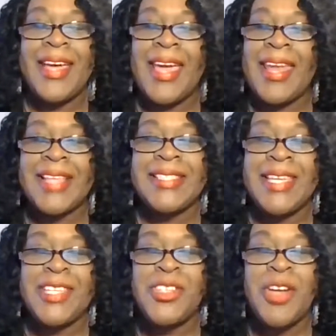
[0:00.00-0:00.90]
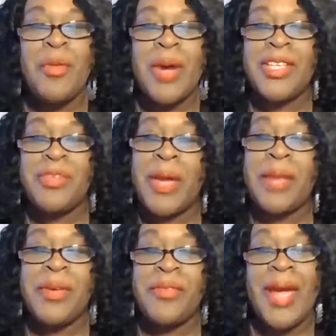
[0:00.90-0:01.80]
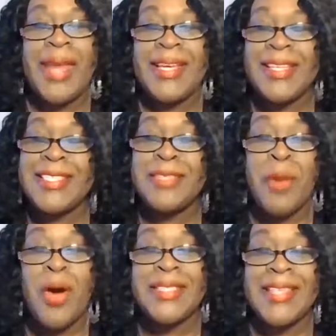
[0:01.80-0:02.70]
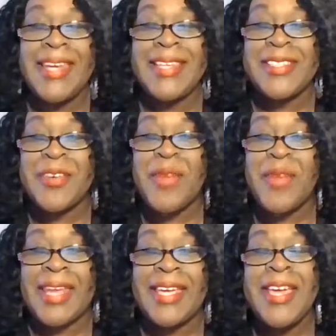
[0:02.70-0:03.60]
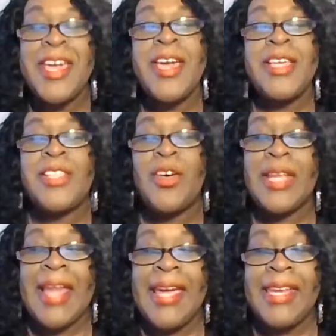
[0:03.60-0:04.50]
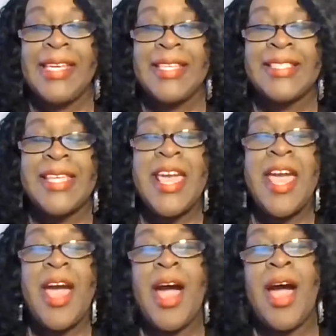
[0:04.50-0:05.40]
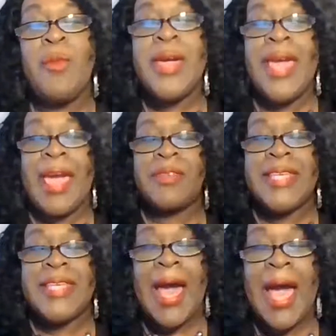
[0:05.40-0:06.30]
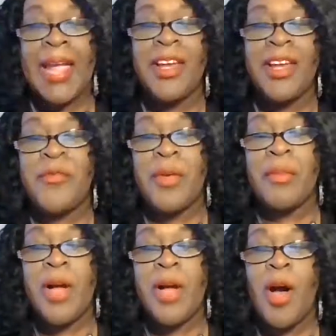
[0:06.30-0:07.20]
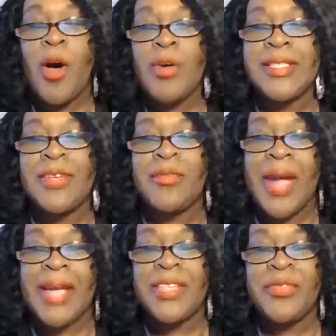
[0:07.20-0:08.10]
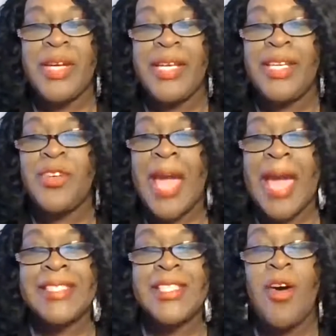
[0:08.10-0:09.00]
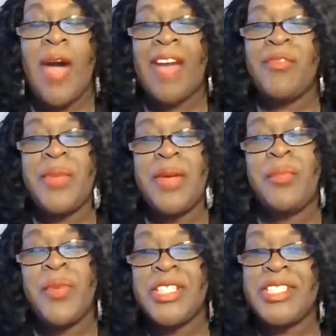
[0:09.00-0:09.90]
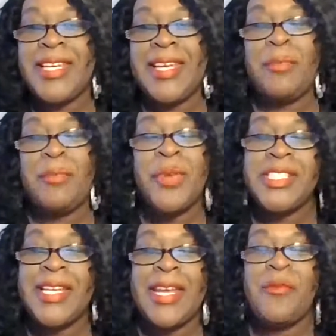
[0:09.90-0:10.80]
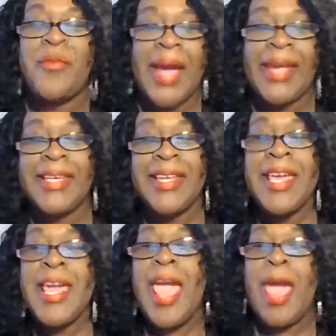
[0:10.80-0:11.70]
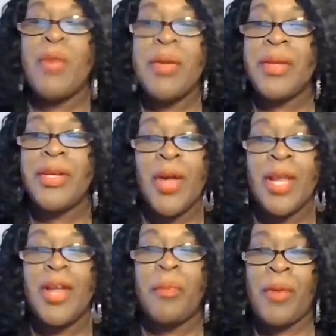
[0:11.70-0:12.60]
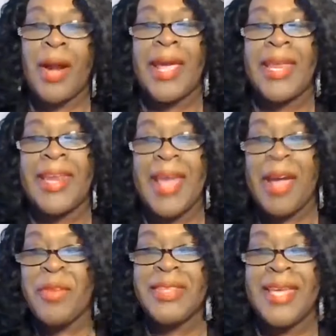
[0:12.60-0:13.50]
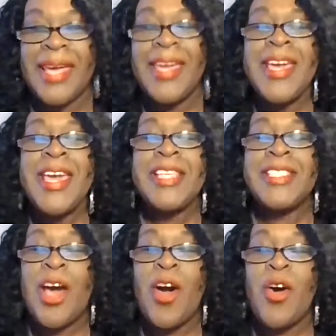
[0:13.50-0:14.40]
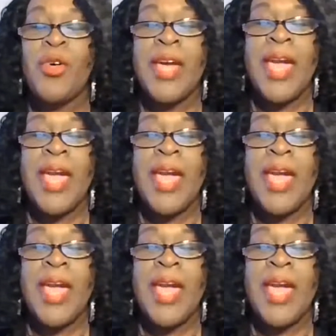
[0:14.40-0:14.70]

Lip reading: And I said, you know what? You better be ready because these boss ladies are ready. So ladies, we have Tyler from Cole's Directory. You guys know I've been pushing and fighting, and we've been doing a little praying and everything. So